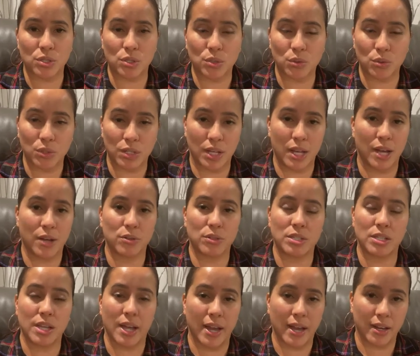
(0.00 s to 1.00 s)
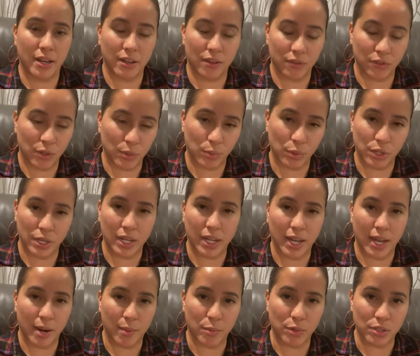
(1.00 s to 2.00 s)
to the outside if you're putting
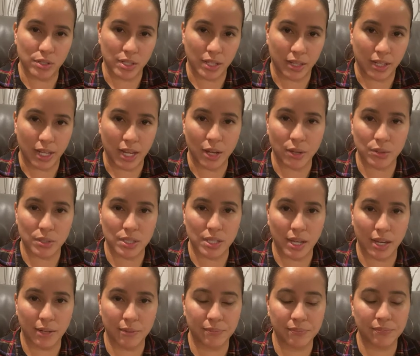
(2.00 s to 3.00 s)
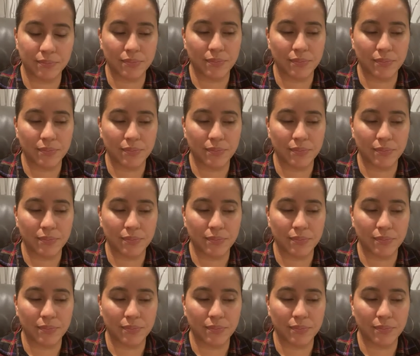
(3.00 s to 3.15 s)
cameras on the outside.